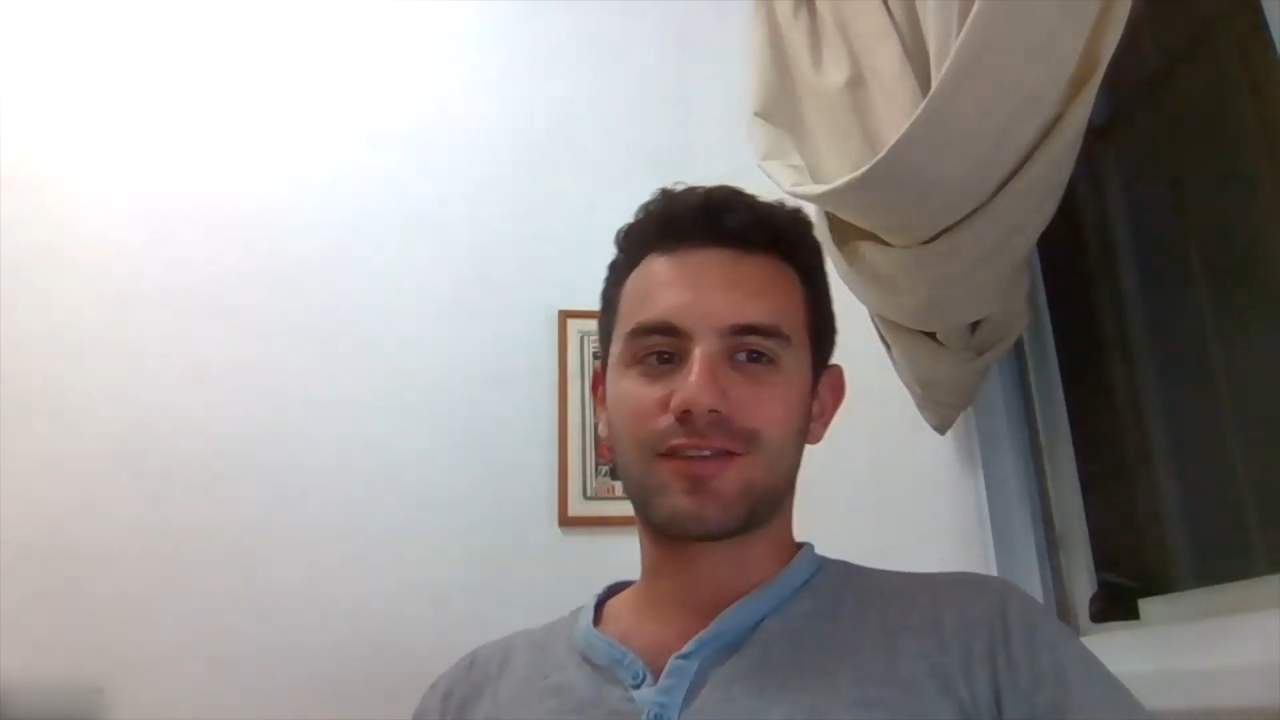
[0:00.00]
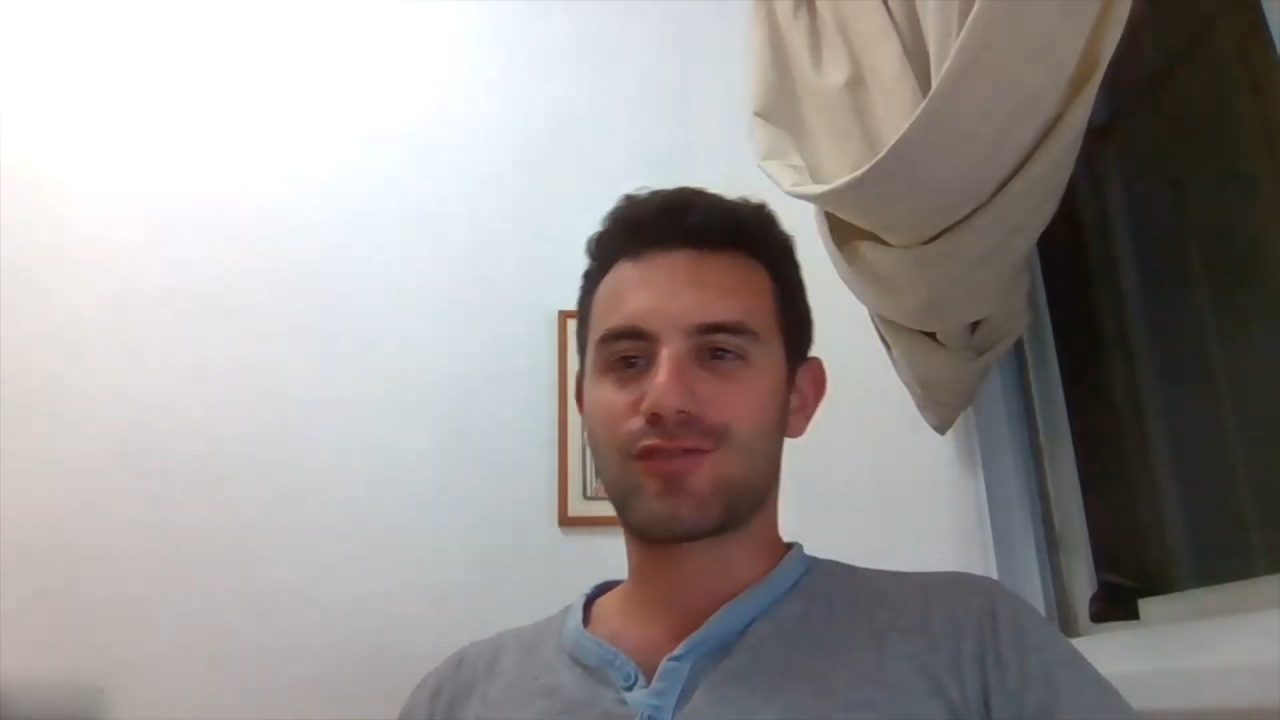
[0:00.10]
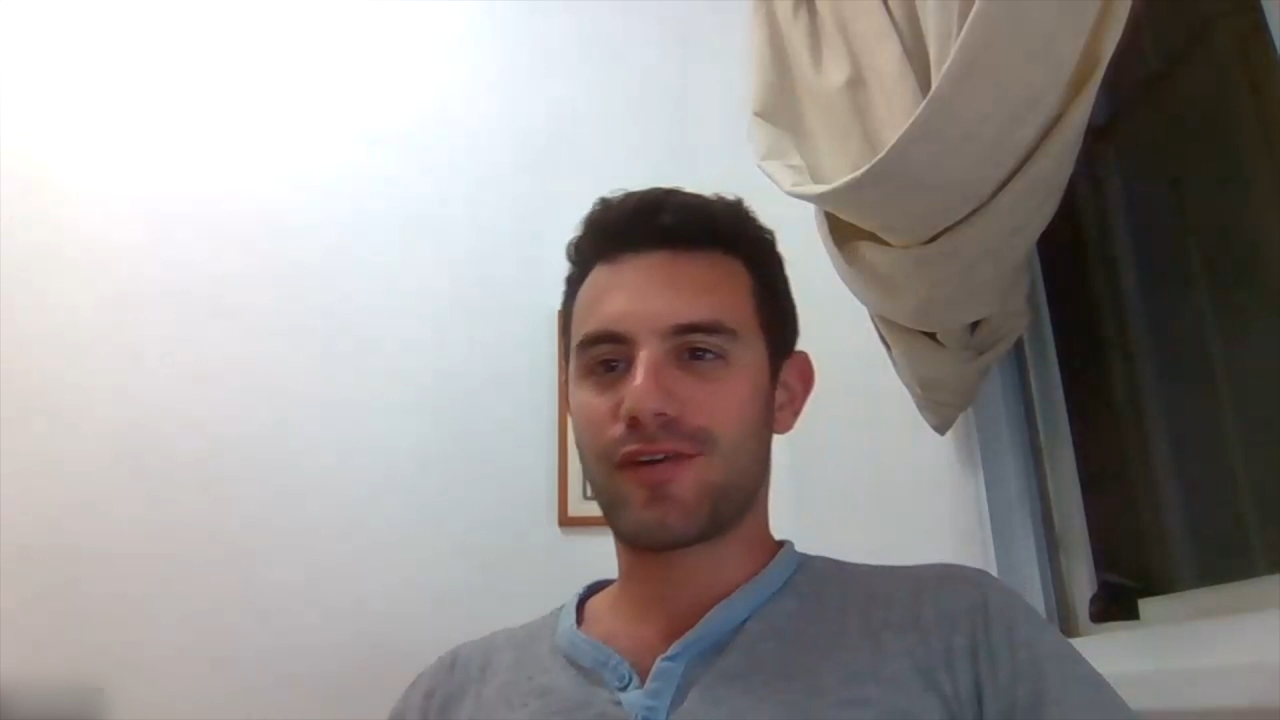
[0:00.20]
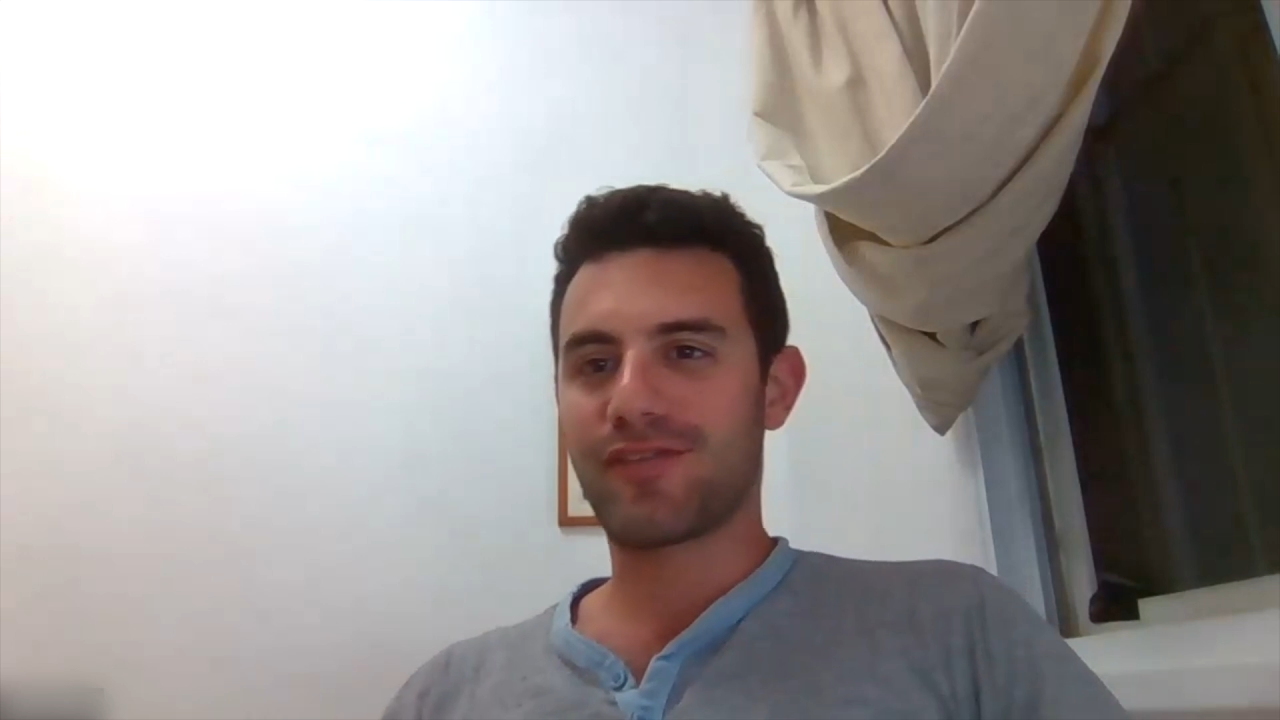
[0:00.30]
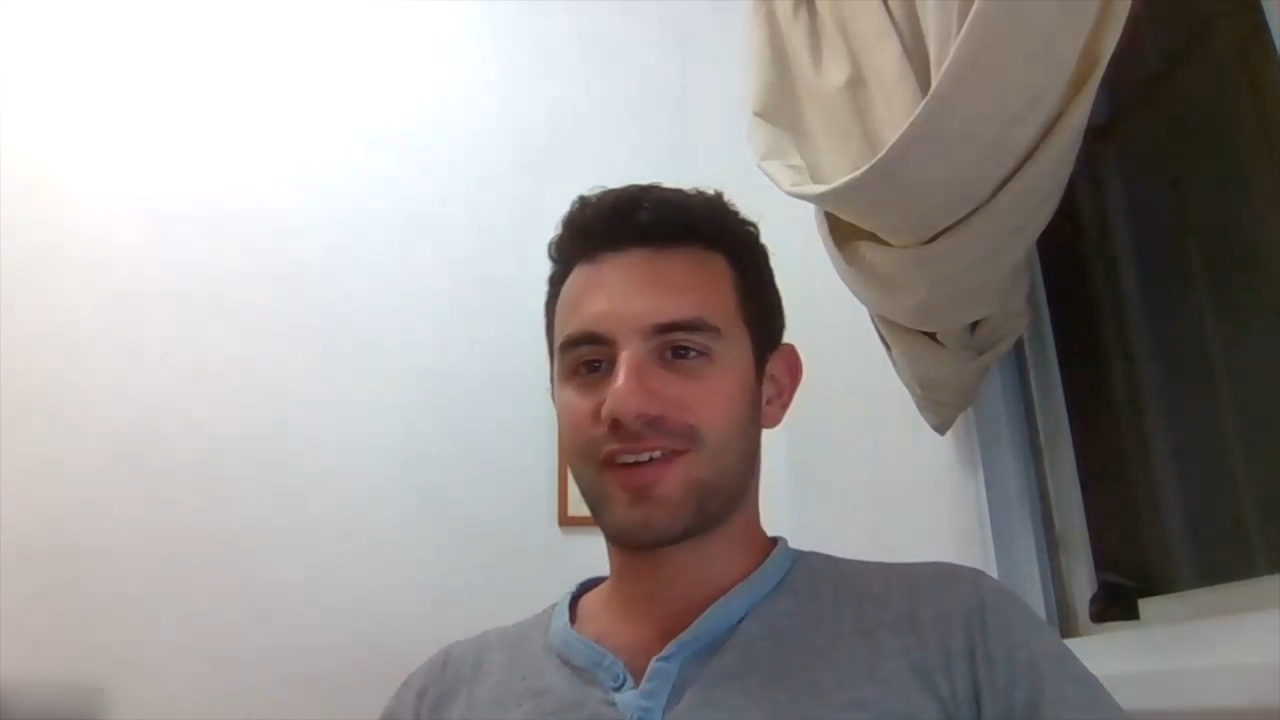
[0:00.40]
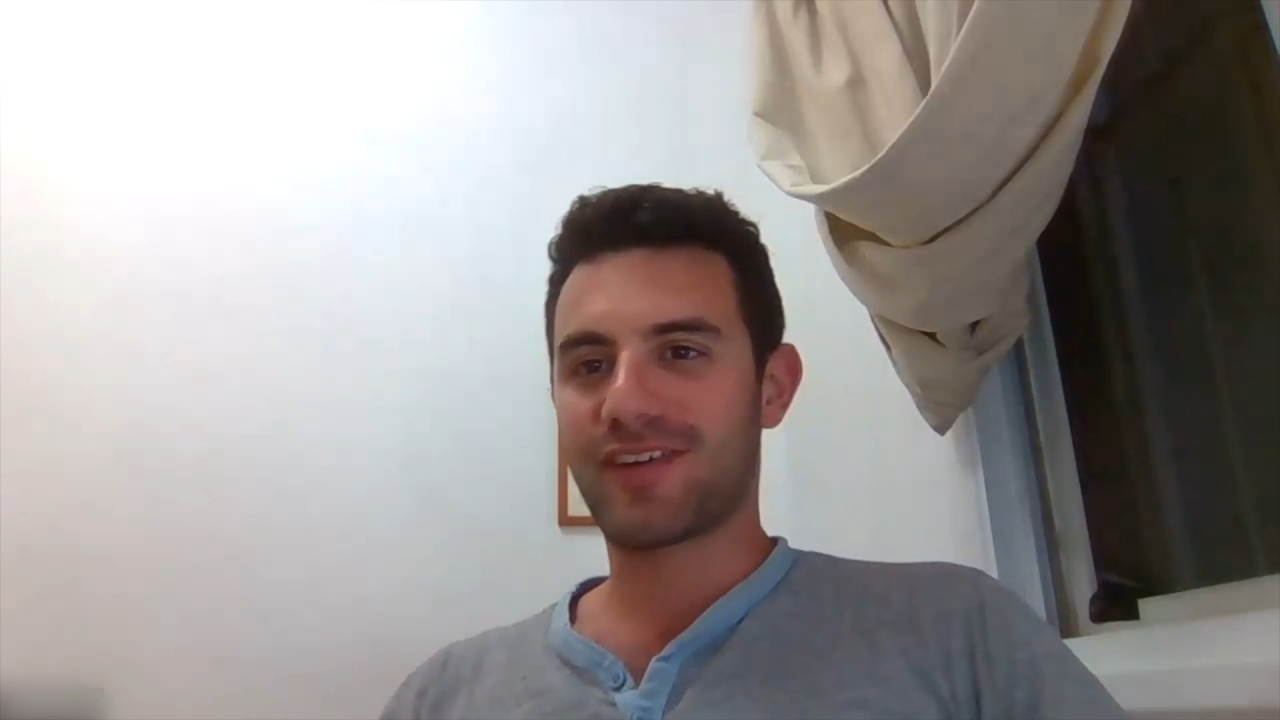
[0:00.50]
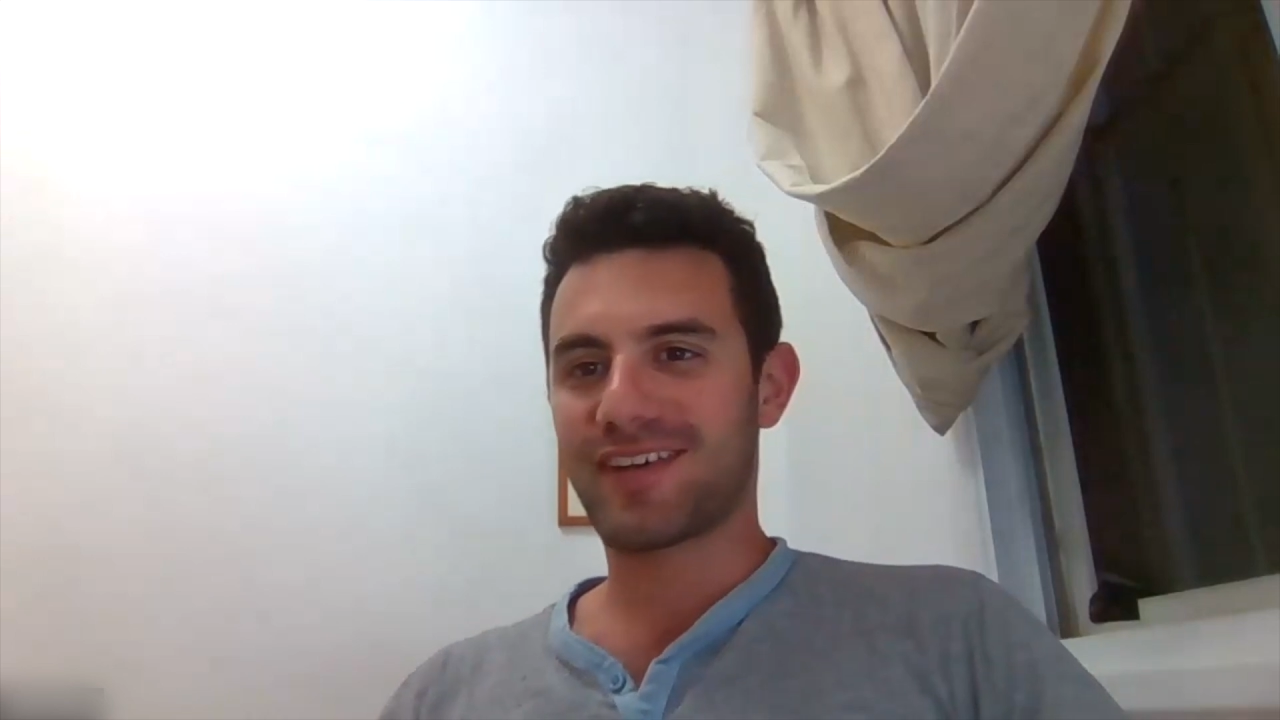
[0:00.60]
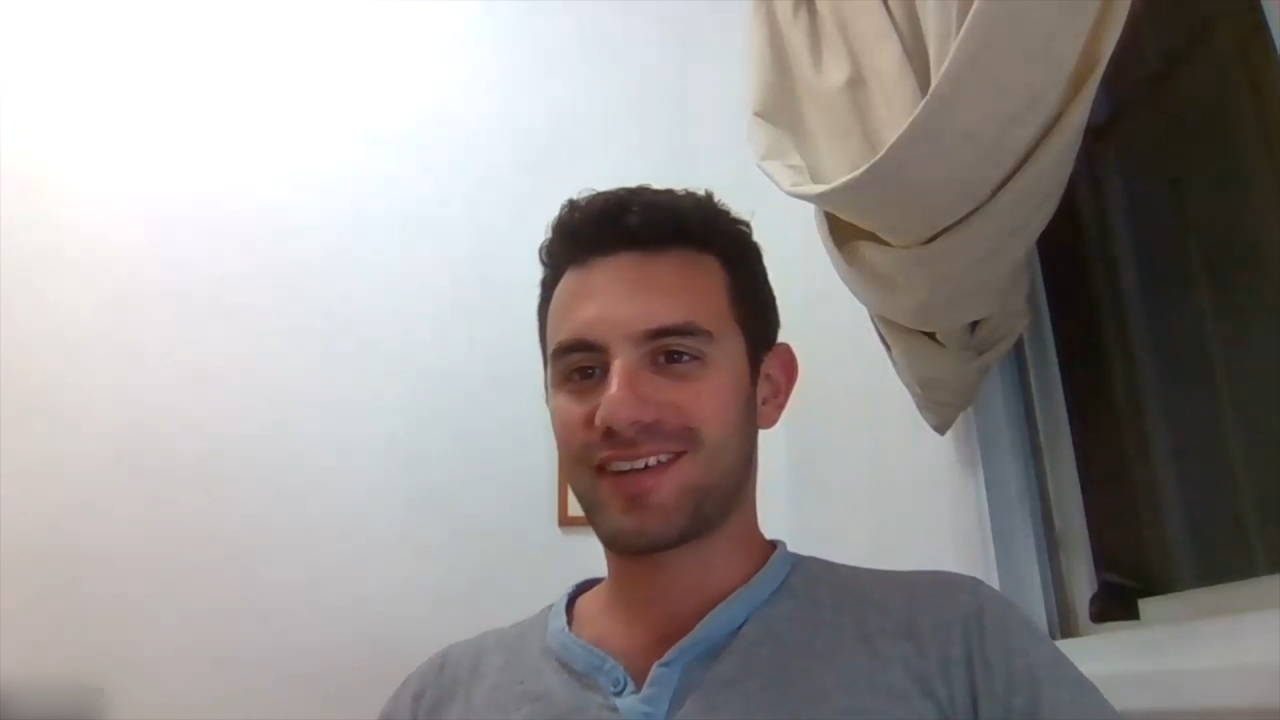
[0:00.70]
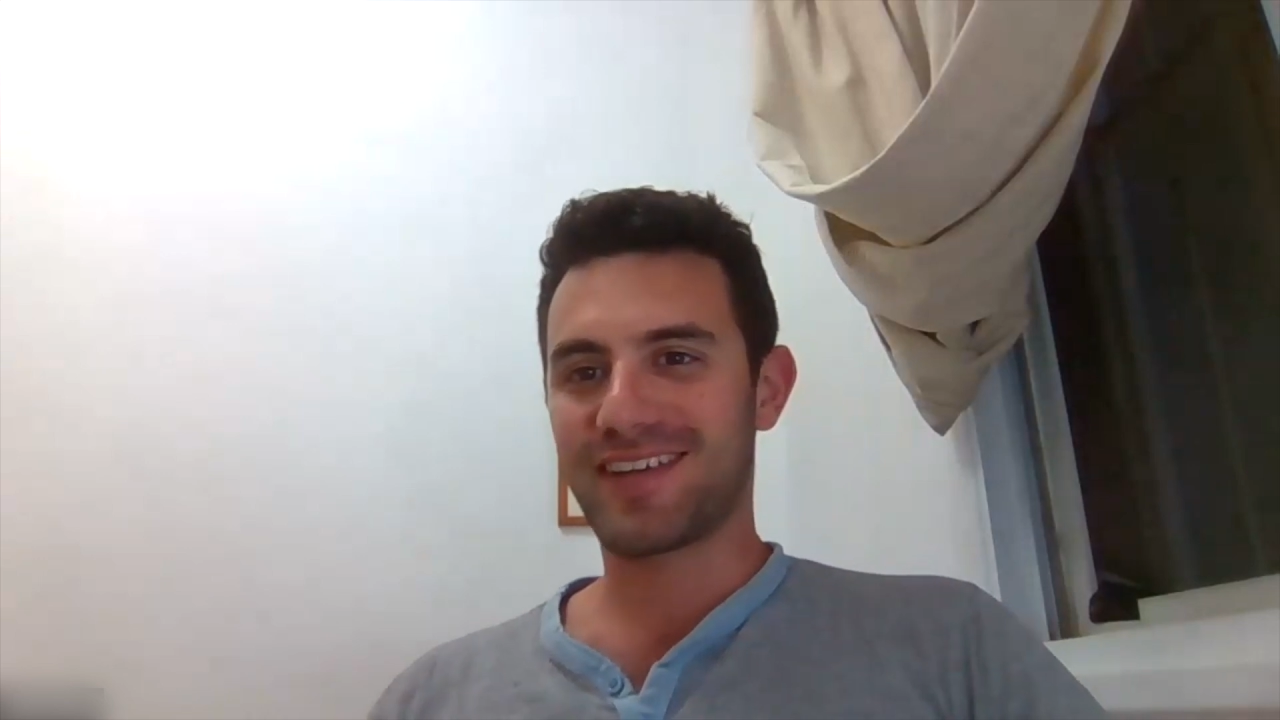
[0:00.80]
in traffic,